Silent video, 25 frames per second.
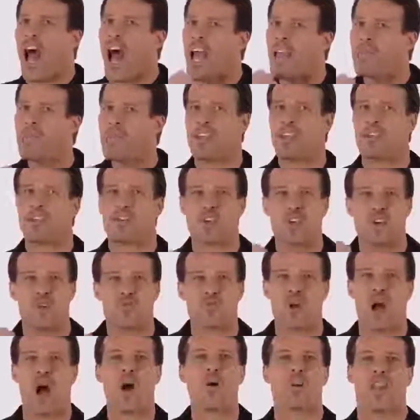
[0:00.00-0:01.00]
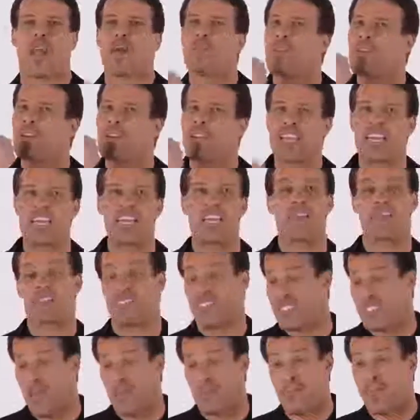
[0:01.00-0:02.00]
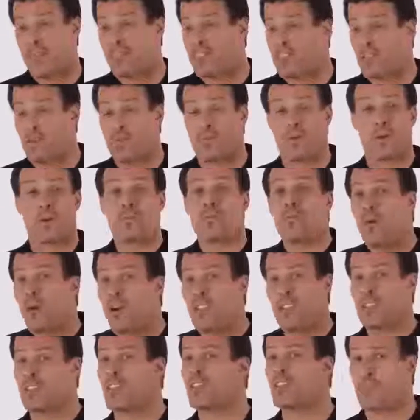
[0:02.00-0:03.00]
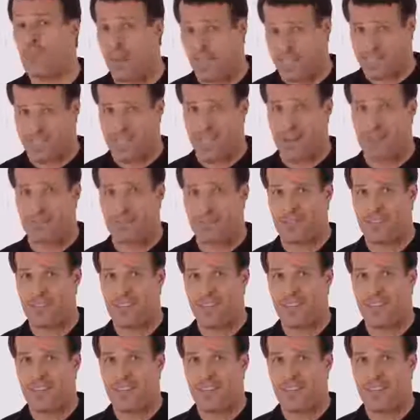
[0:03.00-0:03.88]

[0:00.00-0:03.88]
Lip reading: I'm here to grow and I'm here to give something to the world more than just myself.